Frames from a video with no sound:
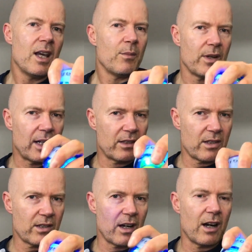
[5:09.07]
But at the
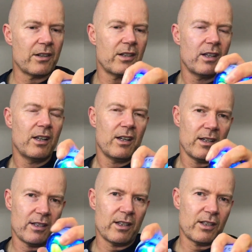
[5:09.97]
start,
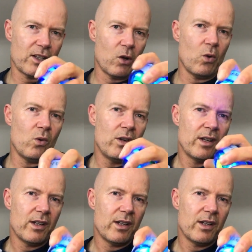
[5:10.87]
it's slow,